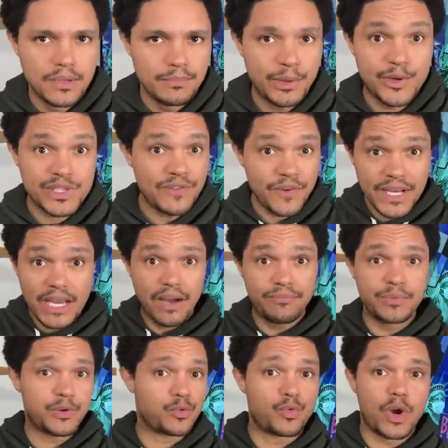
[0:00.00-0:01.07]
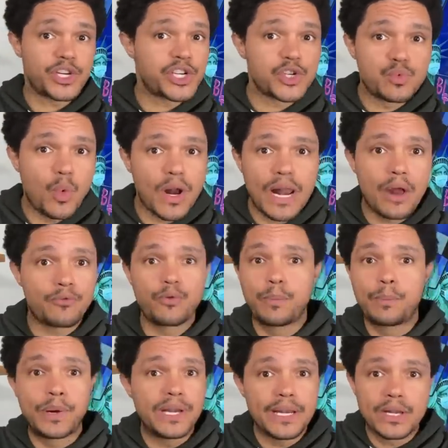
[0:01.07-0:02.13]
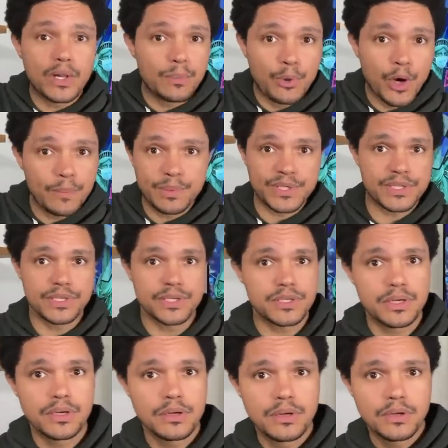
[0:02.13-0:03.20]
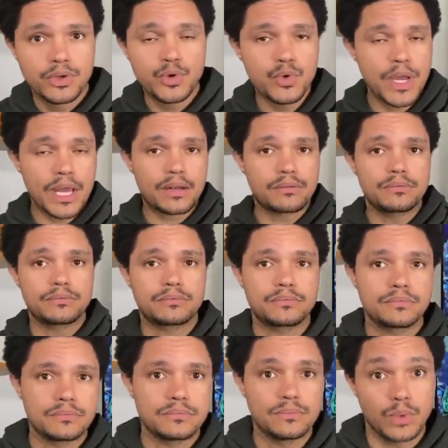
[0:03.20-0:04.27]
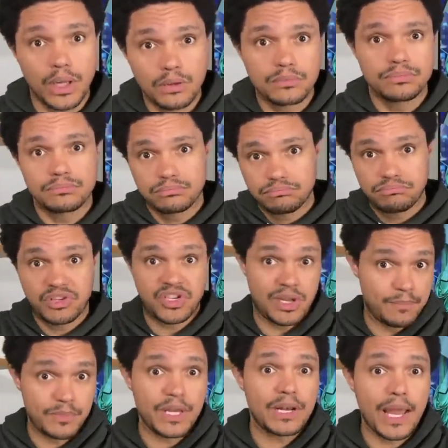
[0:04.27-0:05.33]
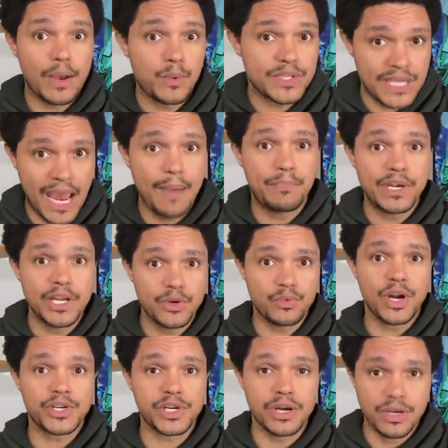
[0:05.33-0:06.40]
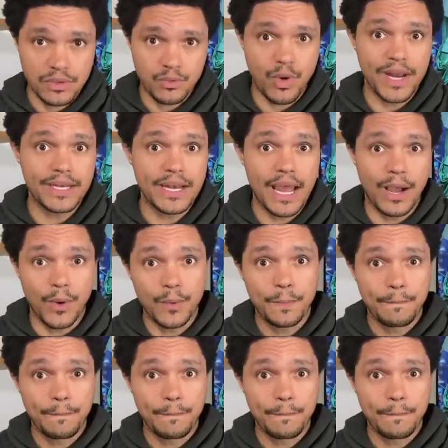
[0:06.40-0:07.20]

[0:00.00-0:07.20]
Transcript: Because if a government rushes one out for political purposes, you get, well, something like what's happening in Russia right now.